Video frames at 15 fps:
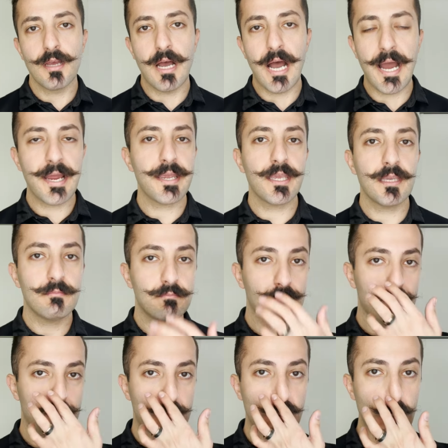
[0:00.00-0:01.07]
I
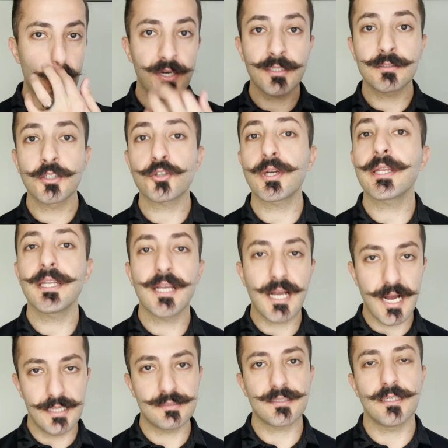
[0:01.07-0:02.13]
started creating
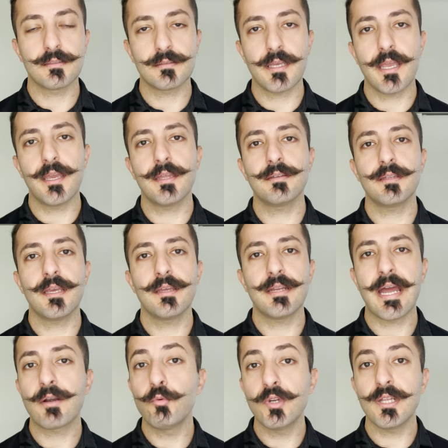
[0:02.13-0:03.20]
content, and, and
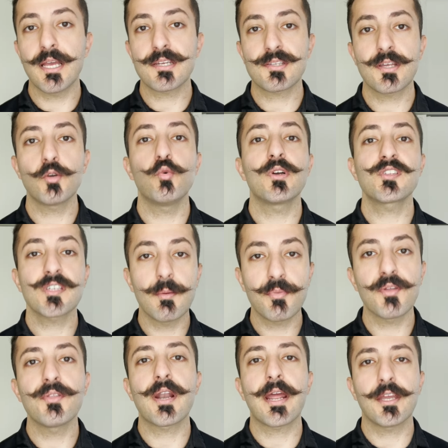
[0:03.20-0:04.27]
I realized that it was
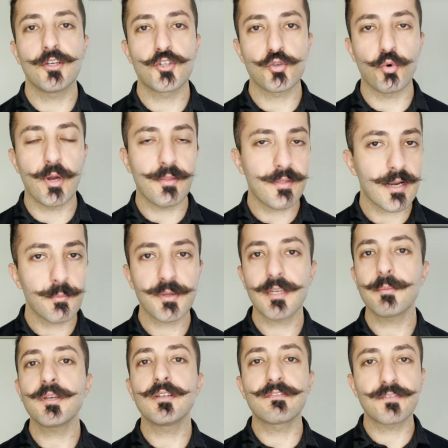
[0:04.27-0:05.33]
something that I enjoy and that I'm going to be in